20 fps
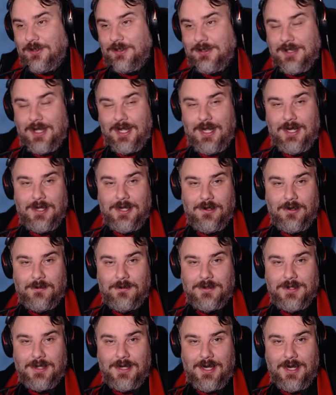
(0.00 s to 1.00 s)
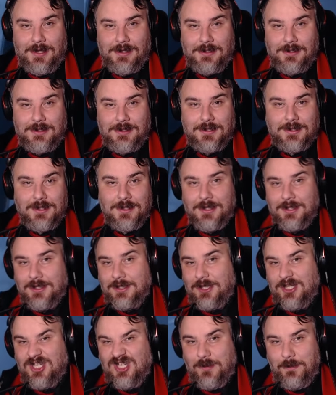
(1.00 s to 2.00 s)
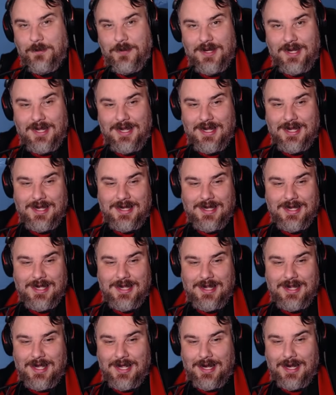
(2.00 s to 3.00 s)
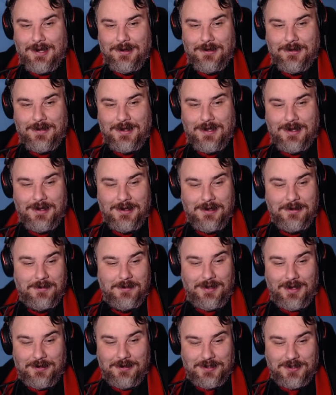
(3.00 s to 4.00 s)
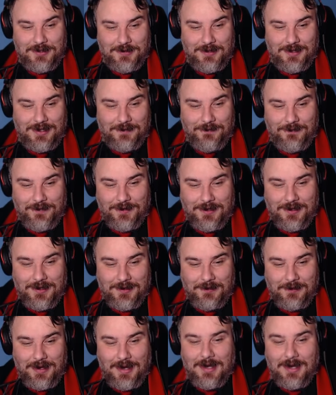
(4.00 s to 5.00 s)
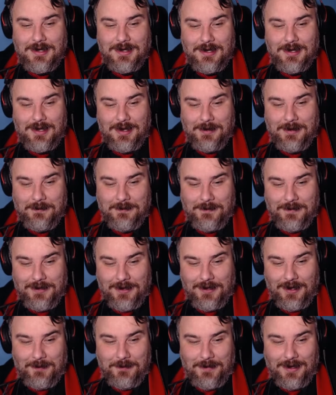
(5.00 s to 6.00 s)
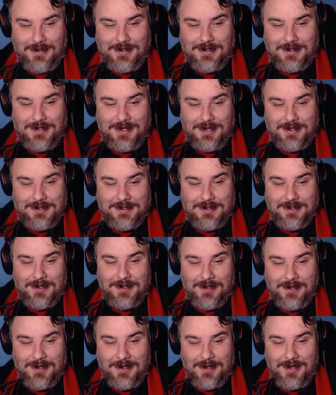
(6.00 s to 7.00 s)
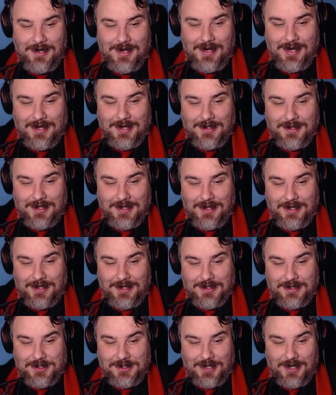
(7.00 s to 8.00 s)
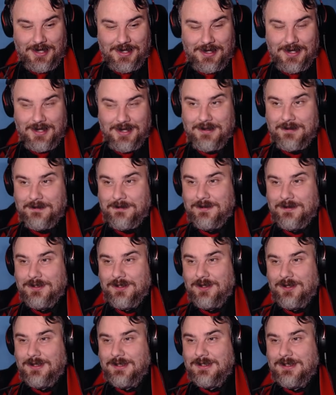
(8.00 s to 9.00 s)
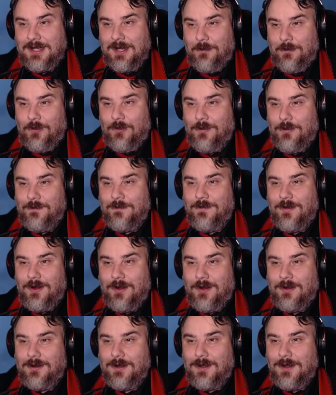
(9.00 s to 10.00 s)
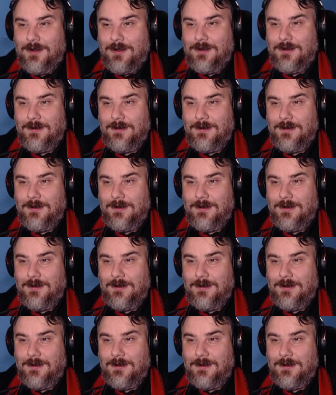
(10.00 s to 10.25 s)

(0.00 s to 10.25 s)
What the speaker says: as the helicopter lands, you jump in it, get the hell out of there. That was really fun. We had nightmare detector and a heated jacket, so I could stay warm for longer.